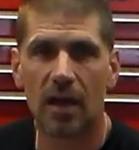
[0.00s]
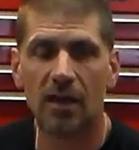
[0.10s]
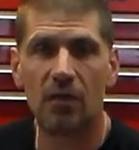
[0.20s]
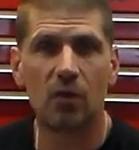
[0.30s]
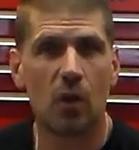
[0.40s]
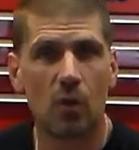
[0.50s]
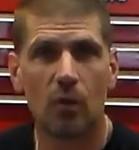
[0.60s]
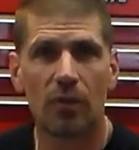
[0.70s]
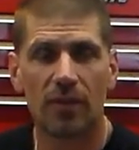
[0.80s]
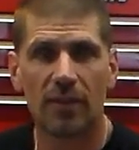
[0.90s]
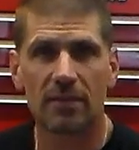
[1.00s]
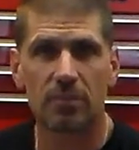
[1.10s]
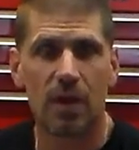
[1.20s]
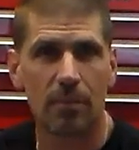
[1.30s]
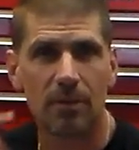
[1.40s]
I know that that's
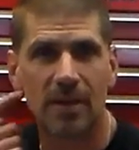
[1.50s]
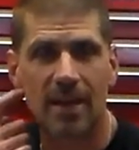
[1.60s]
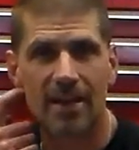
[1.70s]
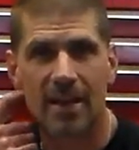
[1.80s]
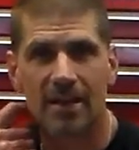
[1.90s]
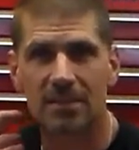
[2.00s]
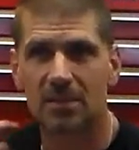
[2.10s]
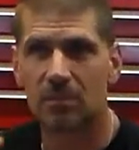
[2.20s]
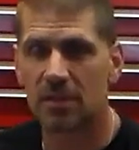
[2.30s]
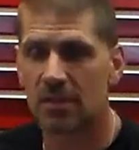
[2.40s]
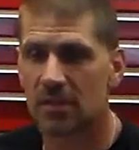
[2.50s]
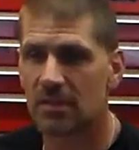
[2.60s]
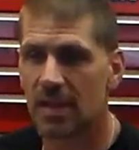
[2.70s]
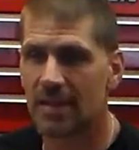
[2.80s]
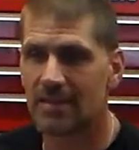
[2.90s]
a proper diagnostic
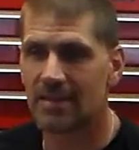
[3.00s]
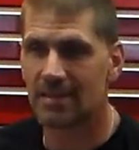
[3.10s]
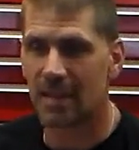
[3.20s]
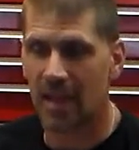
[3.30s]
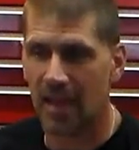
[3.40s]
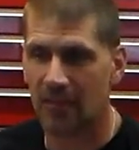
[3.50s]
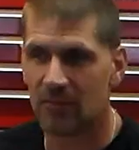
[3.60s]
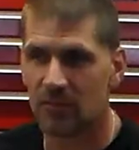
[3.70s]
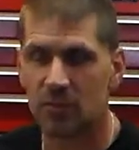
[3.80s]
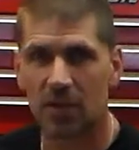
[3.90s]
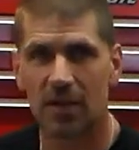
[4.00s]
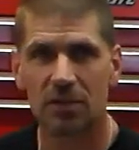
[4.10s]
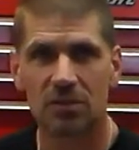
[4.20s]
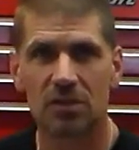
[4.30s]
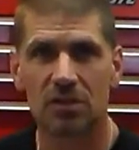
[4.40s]
because I didn't have to
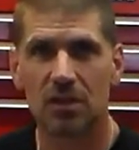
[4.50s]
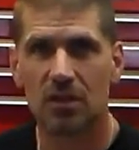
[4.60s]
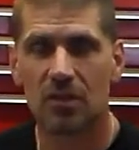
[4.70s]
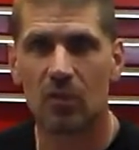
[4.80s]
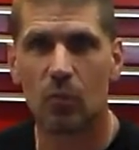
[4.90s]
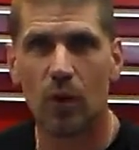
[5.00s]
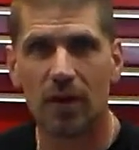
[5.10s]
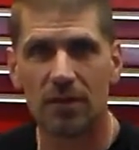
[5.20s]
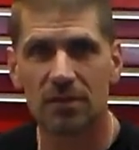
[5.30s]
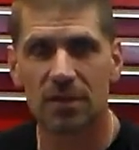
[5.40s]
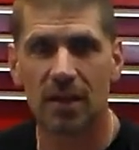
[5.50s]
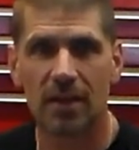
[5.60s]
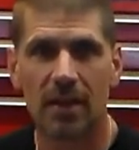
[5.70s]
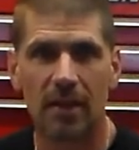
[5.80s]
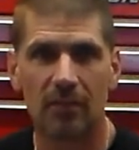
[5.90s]
touch the wires, I
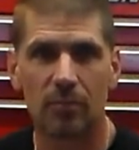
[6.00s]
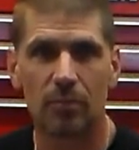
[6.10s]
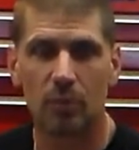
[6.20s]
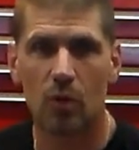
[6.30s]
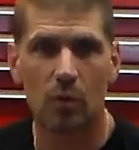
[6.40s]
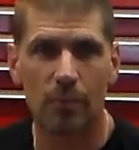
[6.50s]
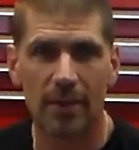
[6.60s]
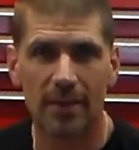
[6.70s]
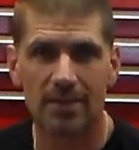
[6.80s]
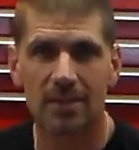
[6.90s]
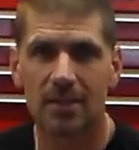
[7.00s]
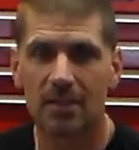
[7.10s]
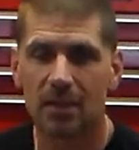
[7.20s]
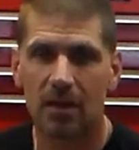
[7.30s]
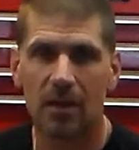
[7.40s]
didn't have to probe it.
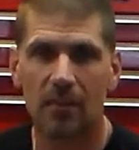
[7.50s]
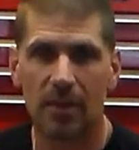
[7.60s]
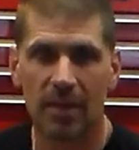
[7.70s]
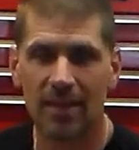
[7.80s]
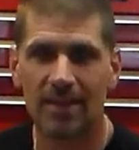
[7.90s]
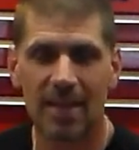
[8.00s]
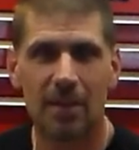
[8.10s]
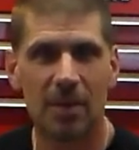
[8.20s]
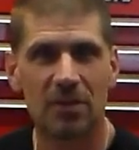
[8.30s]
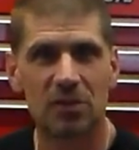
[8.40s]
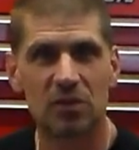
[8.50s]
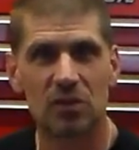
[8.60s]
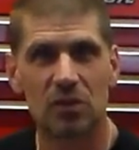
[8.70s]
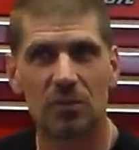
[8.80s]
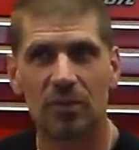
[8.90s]
Um, anytime I
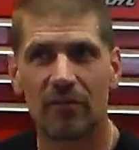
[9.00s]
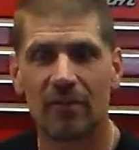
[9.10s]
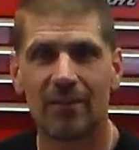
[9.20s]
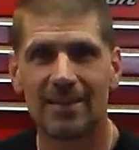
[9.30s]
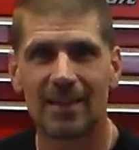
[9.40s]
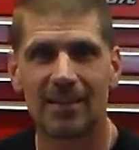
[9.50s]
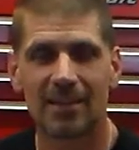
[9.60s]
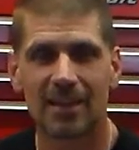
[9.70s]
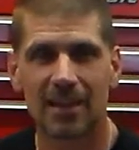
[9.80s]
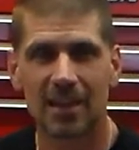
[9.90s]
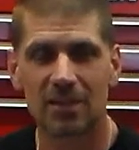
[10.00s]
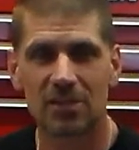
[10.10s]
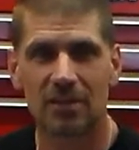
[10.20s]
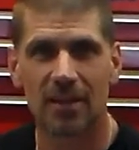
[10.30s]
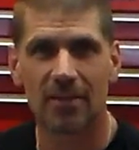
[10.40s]
disturb a very delicate
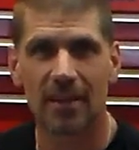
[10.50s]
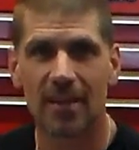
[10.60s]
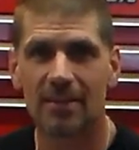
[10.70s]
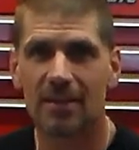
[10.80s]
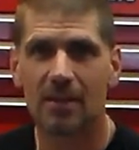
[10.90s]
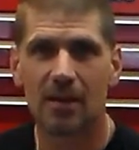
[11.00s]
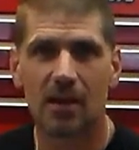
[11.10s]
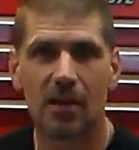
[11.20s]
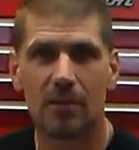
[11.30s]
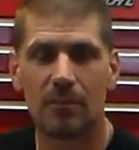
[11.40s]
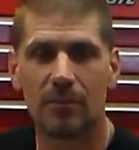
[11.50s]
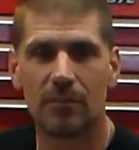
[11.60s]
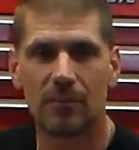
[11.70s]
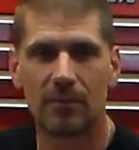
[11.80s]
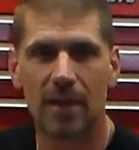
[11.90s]
connection like that, um,
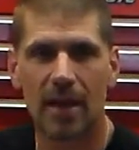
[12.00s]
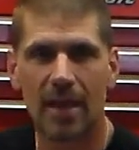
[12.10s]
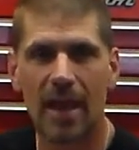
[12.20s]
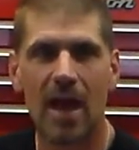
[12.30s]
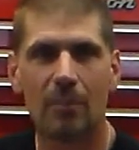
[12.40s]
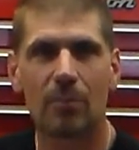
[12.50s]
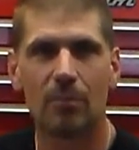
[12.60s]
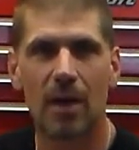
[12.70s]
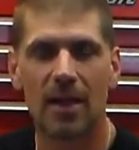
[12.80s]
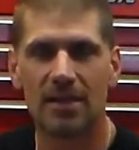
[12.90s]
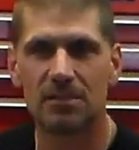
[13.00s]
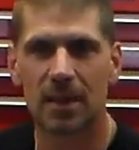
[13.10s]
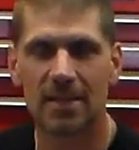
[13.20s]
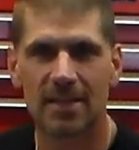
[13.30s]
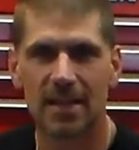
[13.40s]
I compromise
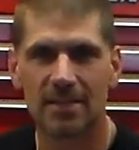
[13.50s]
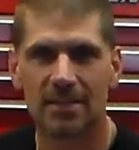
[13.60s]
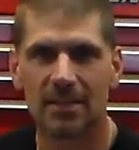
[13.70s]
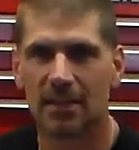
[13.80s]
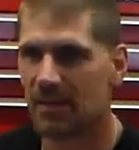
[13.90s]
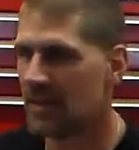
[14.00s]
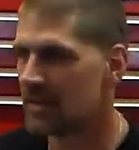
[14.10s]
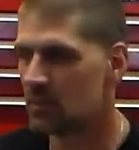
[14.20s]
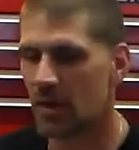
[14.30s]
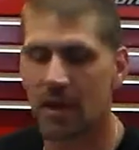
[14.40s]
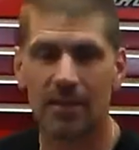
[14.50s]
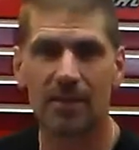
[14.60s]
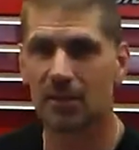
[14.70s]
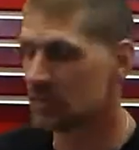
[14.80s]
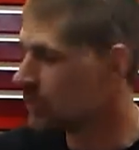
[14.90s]
my testing, and that's why I
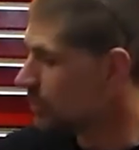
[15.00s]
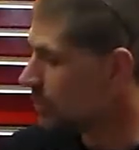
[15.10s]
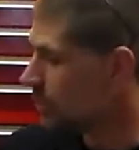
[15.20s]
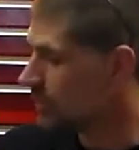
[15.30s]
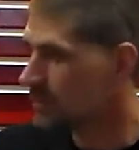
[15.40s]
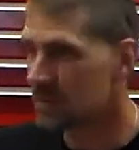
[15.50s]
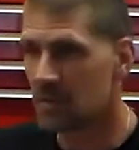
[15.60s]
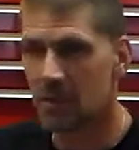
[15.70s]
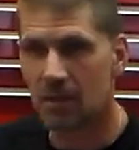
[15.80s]
think it's so important